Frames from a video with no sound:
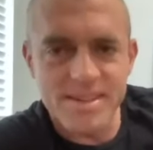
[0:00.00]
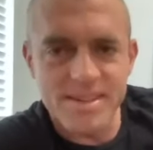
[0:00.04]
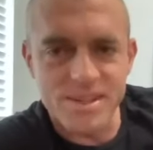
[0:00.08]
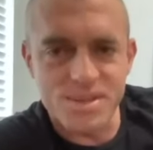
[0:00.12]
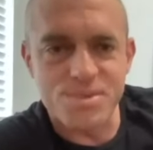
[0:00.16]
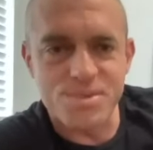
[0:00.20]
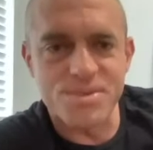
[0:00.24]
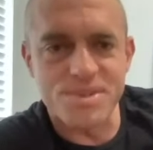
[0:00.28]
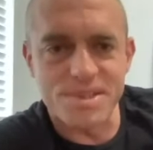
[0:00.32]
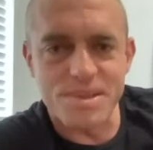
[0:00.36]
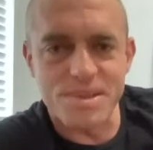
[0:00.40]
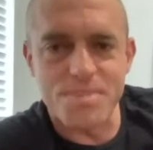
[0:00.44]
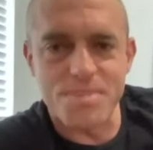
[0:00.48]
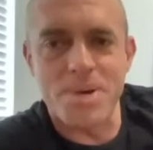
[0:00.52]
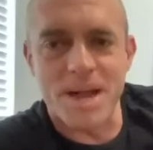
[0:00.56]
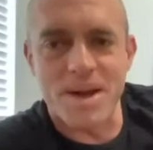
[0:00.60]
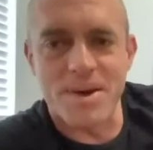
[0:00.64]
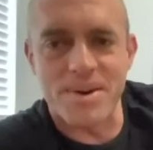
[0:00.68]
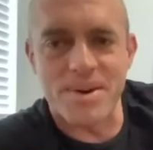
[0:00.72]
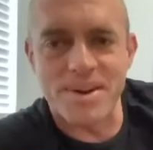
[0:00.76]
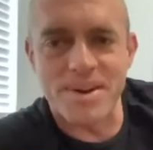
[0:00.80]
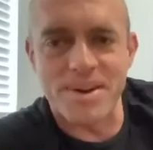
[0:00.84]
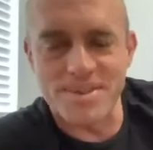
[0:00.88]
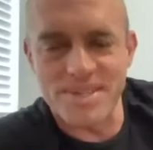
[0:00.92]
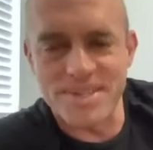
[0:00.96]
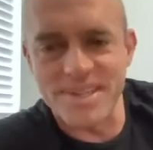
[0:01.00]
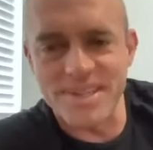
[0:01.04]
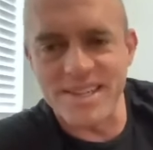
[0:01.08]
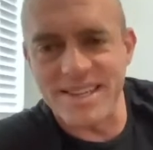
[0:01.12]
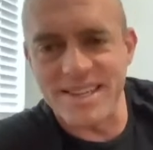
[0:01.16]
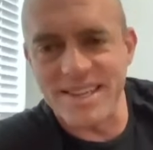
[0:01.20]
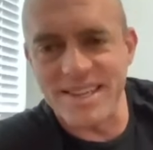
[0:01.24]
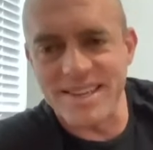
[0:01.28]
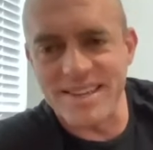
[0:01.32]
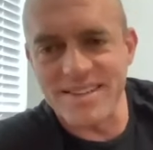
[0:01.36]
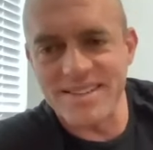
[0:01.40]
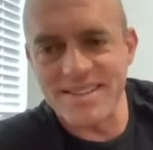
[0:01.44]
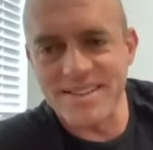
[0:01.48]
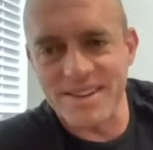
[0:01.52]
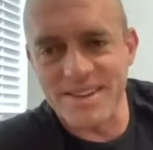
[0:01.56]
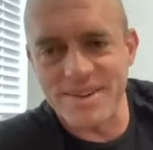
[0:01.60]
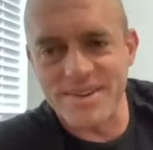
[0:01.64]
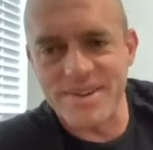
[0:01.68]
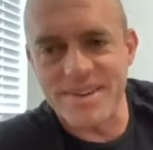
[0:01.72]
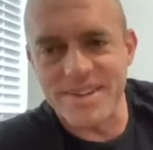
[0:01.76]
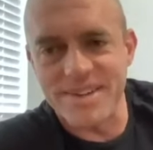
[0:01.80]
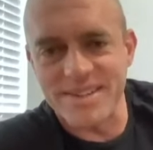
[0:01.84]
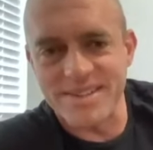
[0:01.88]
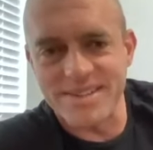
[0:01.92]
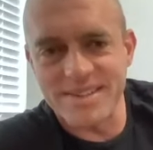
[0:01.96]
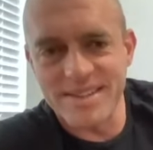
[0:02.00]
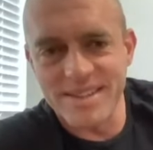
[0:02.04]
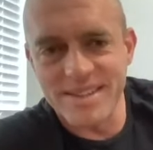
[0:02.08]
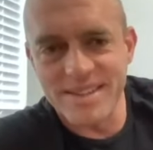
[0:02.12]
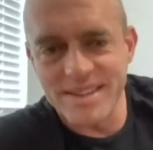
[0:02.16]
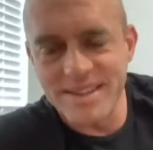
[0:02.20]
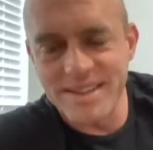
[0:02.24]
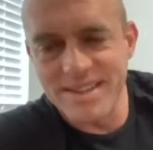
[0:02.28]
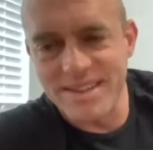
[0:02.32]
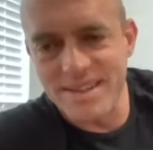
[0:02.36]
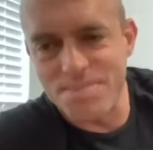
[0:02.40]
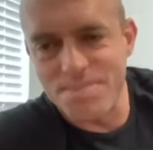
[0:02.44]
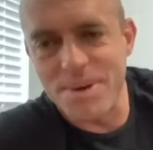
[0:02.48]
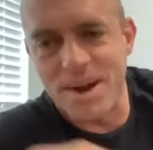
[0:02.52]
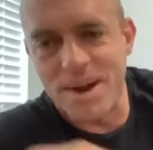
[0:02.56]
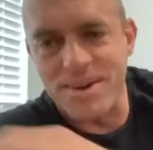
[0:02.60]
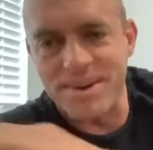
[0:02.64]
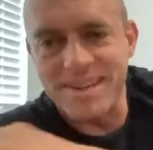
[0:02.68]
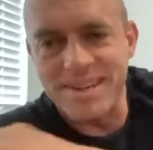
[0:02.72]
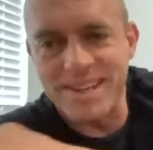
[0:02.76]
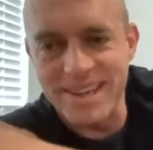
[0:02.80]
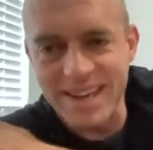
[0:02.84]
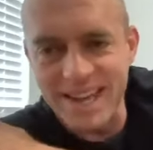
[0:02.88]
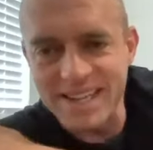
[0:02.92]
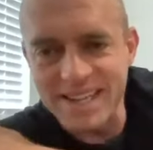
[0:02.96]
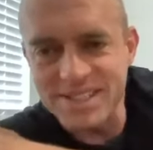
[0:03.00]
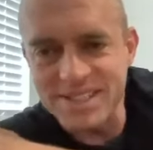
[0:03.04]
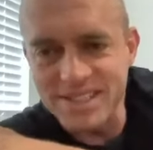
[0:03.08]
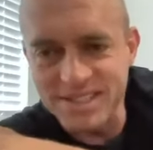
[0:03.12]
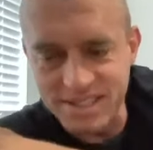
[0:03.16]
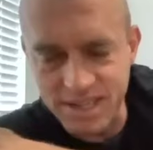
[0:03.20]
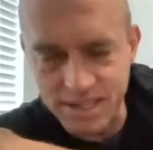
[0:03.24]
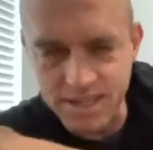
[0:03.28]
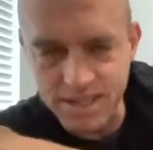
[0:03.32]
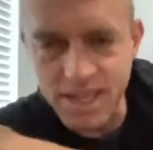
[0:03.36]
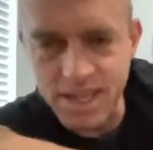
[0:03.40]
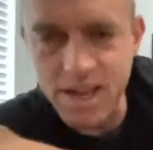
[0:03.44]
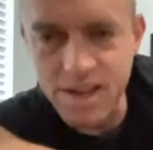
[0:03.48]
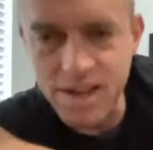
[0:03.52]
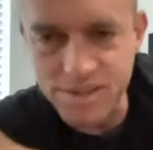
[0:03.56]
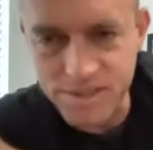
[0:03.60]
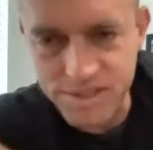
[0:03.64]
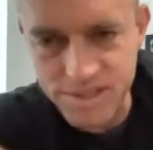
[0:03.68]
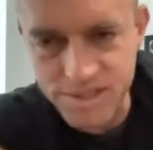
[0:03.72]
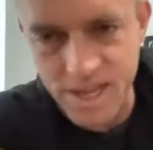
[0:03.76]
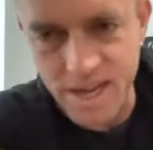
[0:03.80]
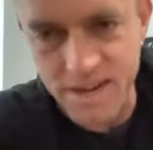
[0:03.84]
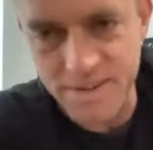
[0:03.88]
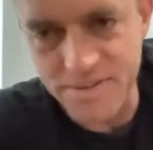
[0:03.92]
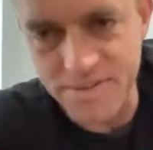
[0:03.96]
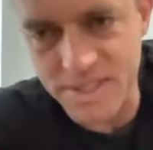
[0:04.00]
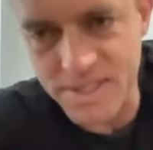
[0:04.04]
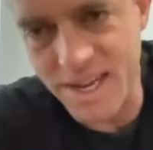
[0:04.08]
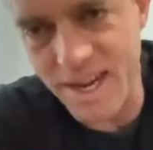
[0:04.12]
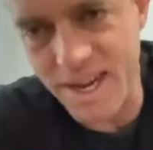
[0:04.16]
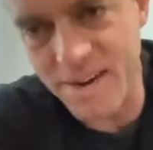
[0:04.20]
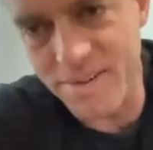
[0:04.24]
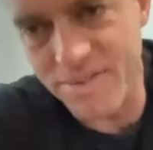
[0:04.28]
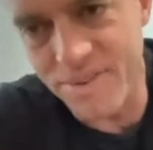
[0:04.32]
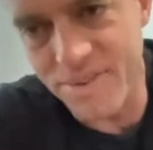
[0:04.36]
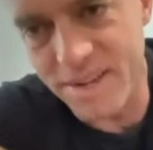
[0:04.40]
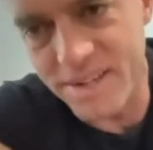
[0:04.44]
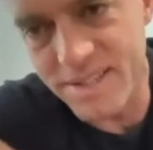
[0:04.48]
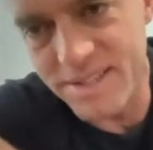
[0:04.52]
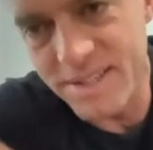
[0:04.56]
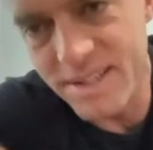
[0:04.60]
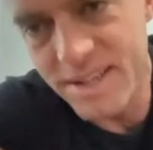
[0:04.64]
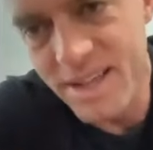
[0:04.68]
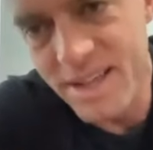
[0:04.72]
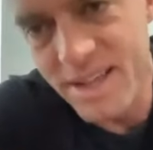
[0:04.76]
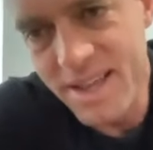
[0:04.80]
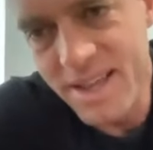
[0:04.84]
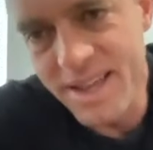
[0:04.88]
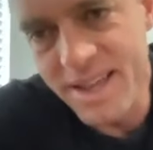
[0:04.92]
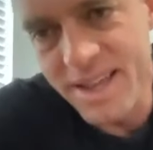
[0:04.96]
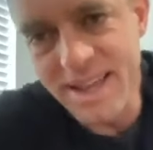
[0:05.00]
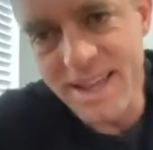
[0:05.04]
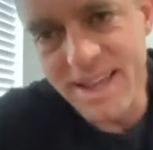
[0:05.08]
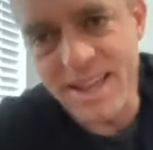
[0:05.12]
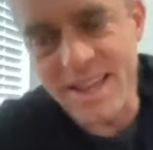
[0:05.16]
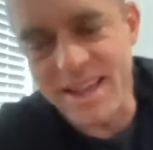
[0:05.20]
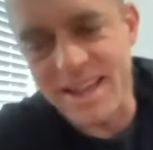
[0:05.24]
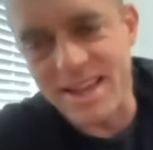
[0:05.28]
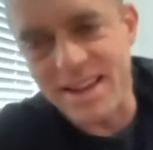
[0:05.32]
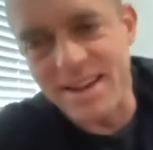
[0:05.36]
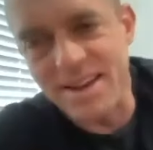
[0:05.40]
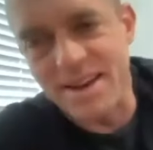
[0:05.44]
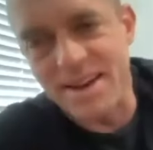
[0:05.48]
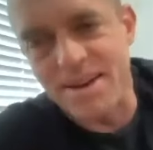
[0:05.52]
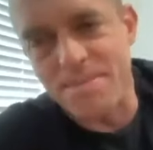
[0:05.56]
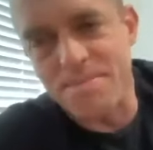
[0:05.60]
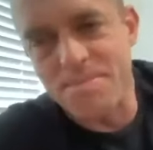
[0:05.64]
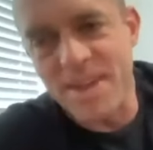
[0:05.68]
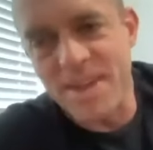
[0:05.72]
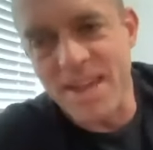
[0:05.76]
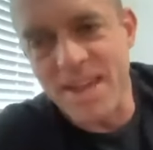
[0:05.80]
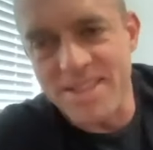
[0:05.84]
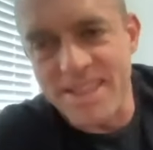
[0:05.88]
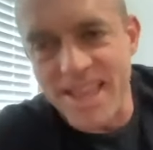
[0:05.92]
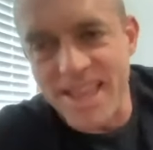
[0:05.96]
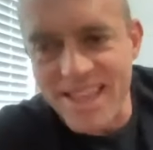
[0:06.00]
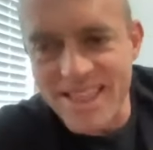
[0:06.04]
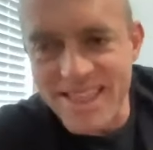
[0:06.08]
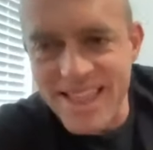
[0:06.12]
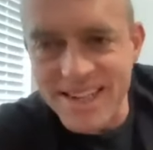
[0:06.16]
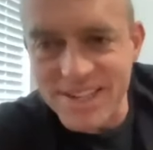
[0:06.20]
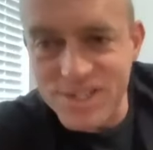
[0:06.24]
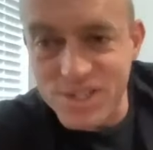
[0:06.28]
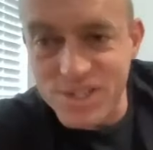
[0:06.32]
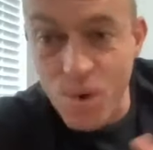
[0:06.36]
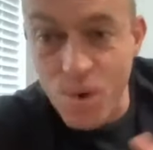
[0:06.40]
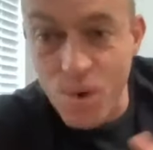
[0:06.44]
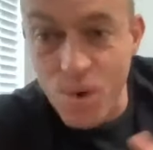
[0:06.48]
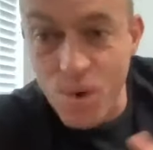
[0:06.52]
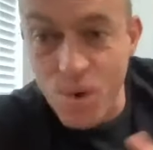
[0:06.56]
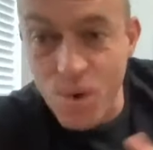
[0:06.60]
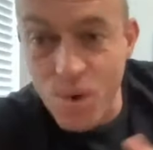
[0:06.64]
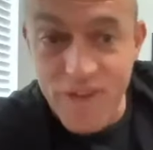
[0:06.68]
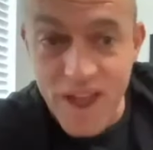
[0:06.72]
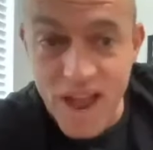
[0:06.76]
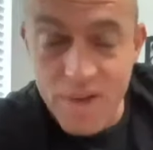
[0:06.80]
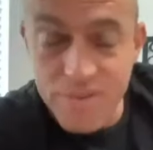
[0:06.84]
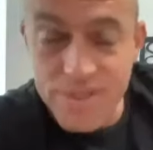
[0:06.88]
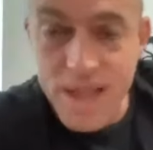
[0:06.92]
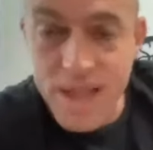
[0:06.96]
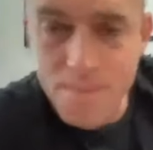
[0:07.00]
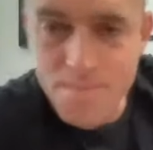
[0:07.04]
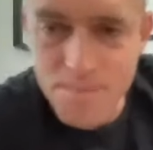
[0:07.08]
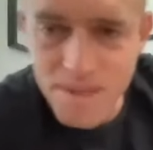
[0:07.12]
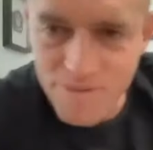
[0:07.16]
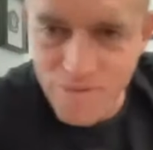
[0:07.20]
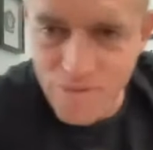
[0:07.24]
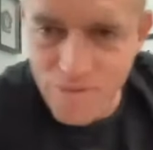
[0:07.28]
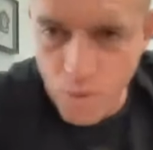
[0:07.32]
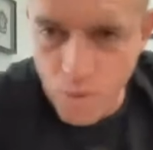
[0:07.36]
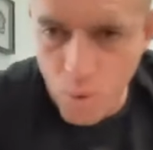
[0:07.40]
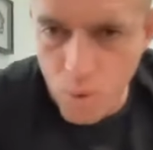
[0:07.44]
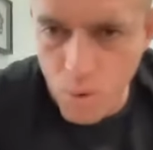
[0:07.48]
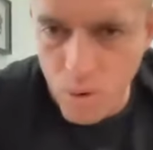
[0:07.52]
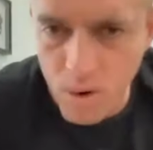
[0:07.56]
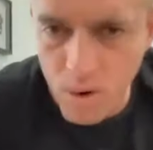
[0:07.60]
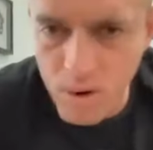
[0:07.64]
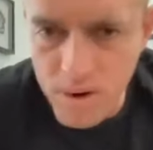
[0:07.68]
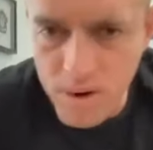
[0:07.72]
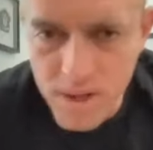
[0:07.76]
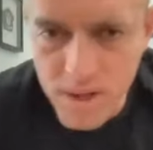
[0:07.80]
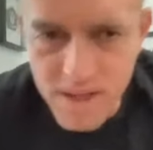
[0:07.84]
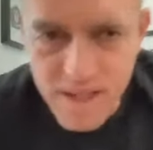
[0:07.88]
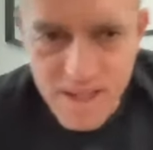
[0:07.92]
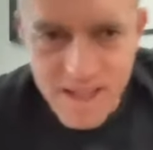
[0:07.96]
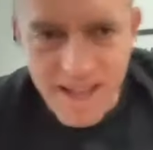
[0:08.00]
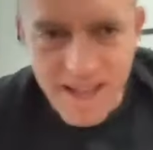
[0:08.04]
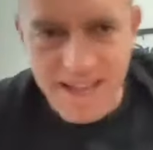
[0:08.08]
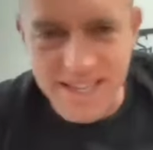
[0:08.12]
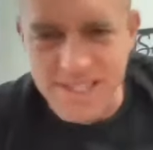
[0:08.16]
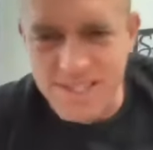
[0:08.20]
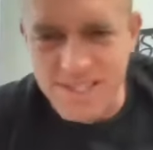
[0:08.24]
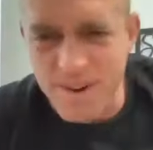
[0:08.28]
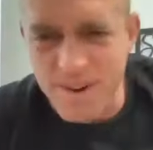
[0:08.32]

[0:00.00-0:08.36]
this was the power i was seeking here it is the power and connections on the other side of the sacrifice and um and and then so i found that before i